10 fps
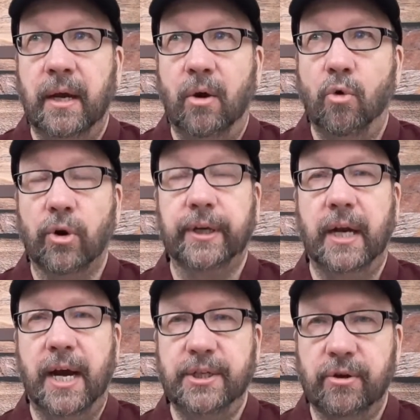
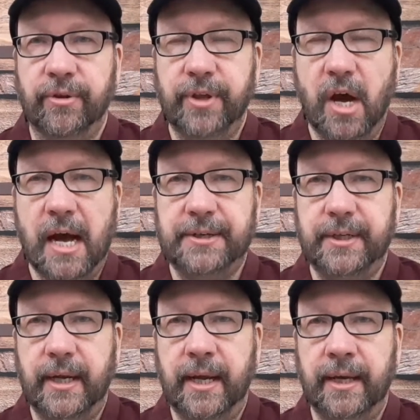organize your thoughts
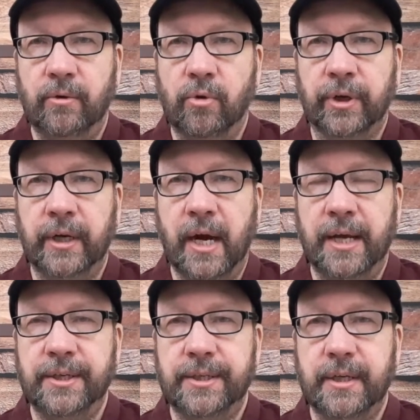and
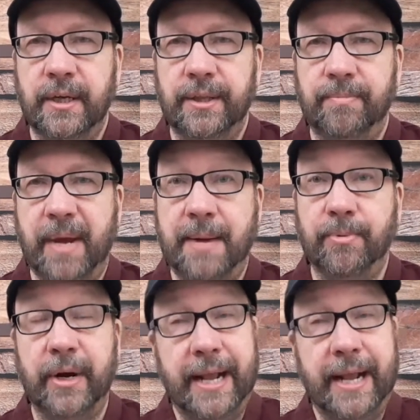organize the paper.